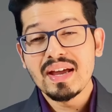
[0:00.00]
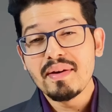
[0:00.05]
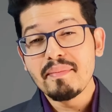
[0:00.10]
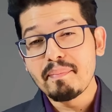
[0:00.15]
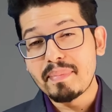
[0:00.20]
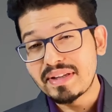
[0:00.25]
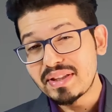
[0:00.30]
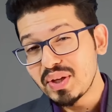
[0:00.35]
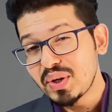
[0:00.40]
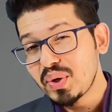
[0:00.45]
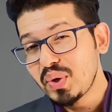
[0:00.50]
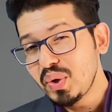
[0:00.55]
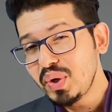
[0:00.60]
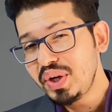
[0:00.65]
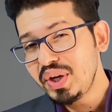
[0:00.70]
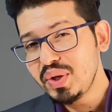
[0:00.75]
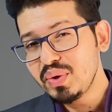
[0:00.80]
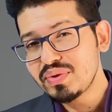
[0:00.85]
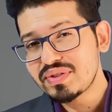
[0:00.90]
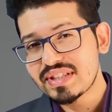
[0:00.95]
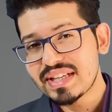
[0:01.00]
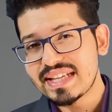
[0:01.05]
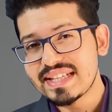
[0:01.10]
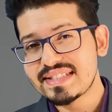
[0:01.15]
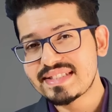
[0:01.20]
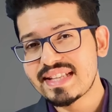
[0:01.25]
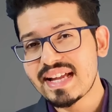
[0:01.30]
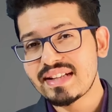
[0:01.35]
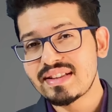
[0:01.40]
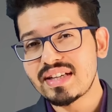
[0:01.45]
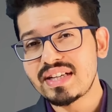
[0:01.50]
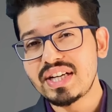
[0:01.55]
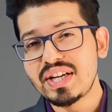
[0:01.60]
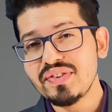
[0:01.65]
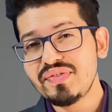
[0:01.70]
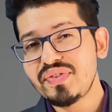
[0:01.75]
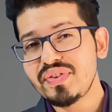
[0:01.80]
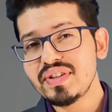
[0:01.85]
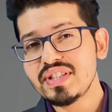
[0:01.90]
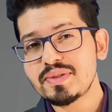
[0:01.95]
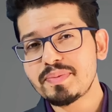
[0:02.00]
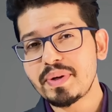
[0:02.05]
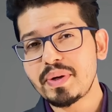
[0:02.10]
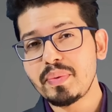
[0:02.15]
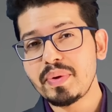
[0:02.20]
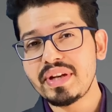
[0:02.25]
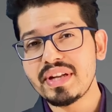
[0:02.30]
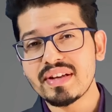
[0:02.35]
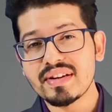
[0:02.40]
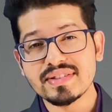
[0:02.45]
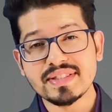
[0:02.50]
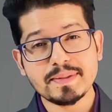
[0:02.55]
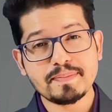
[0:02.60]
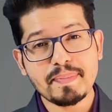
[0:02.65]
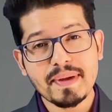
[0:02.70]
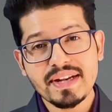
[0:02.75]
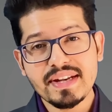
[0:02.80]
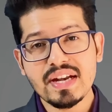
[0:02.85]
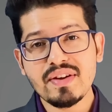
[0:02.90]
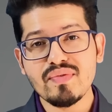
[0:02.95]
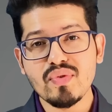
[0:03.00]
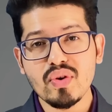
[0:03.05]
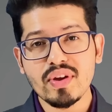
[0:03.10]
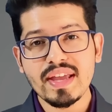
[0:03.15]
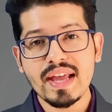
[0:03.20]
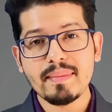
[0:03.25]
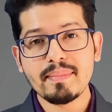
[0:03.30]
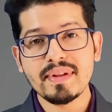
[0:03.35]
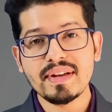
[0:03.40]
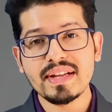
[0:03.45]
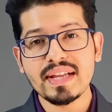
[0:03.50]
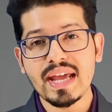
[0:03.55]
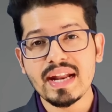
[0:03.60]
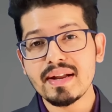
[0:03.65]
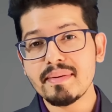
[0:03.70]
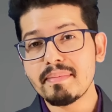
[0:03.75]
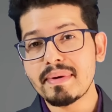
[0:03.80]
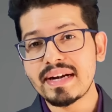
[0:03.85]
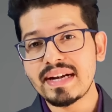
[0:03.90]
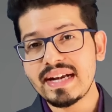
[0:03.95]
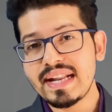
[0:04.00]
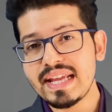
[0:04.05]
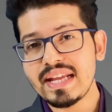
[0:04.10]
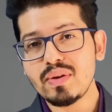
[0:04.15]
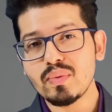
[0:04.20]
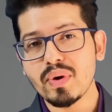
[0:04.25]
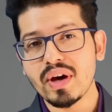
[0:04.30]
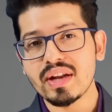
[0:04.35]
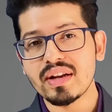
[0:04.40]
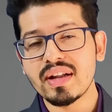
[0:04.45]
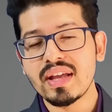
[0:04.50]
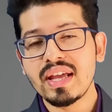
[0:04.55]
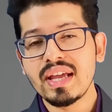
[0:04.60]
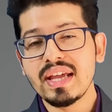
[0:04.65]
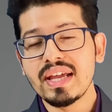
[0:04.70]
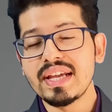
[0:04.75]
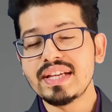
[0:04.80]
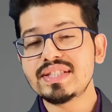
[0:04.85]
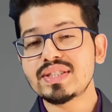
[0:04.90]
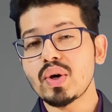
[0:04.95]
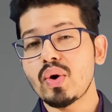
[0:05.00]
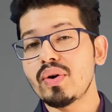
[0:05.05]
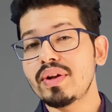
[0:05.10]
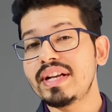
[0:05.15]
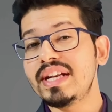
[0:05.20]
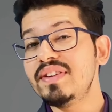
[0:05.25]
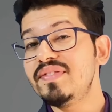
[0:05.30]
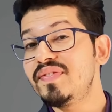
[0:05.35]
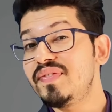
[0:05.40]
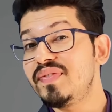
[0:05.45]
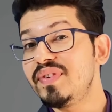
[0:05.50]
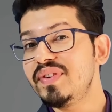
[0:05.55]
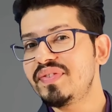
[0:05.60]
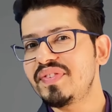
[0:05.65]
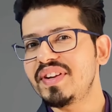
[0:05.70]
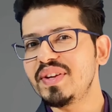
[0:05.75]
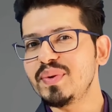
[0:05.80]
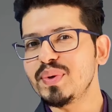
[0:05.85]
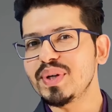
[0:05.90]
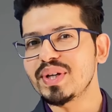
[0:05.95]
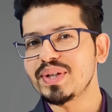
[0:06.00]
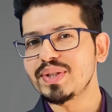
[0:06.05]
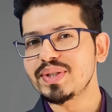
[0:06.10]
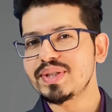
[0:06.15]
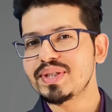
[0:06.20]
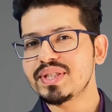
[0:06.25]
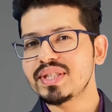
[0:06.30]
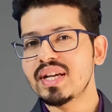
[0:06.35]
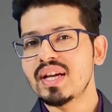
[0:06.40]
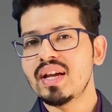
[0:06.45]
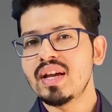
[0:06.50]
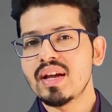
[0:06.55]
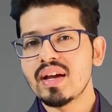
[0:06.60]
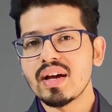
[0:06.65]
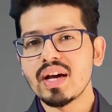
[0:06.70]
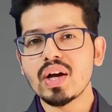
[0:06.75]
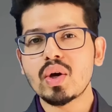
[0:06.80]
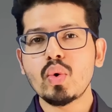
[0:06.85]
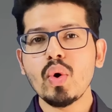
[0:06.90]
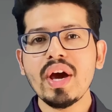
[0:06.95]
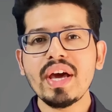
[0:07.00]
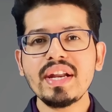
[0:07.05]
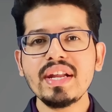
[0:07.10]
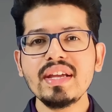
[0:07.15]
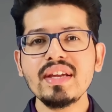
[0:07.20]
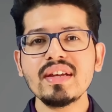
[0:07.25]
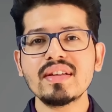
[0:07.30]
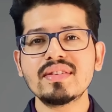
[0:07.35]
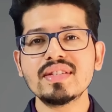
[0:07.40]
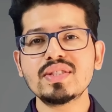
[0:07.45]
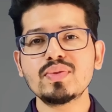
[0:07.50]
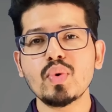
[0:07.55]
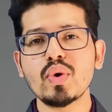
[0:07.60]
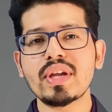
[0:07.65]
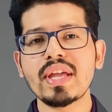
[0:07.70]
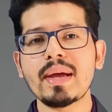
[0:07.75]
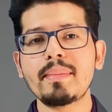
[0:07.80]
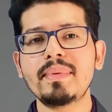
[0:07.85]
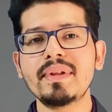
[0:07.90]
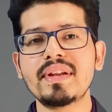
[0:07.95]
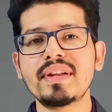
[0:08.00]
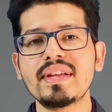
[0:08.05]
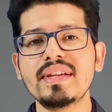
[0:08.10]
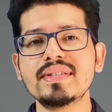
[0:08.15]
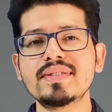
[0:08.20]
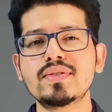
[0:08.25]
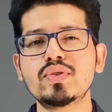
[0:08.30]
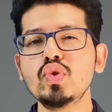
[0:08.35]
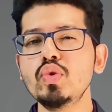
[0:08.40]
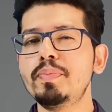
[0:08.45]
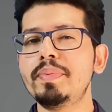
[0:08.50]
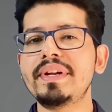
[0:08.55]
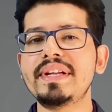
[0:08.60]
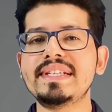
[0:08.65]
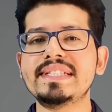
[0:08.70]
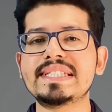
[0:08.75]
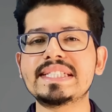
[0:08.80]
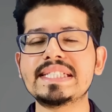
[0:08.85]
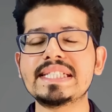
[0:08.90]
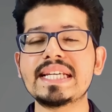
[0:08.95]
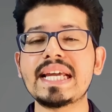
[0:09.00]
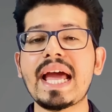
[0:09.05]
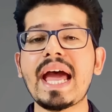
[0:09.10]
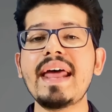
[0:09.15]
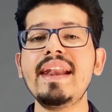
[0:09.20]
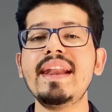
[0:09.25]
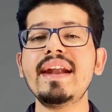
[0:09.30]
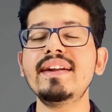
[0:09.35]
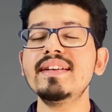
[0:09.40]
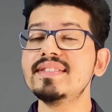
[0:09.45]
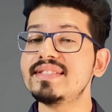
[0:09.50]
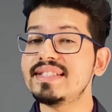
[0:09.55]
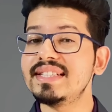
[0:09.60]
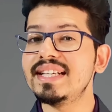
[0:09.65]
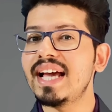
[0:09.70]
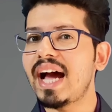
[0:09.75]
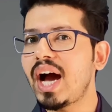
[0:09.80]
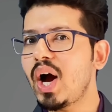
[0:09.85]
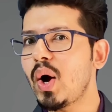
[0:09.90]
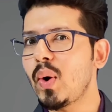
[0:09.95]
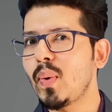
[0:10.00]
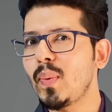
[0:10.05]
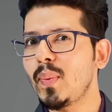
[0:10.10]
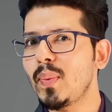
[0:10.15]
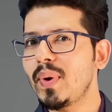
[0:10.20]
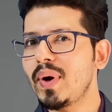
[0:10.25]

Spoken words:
But the good news is that the difference between a respected vocabulary and a mundane one is only 50 words. Acquiring this vocabulary is super easy, and let us see how.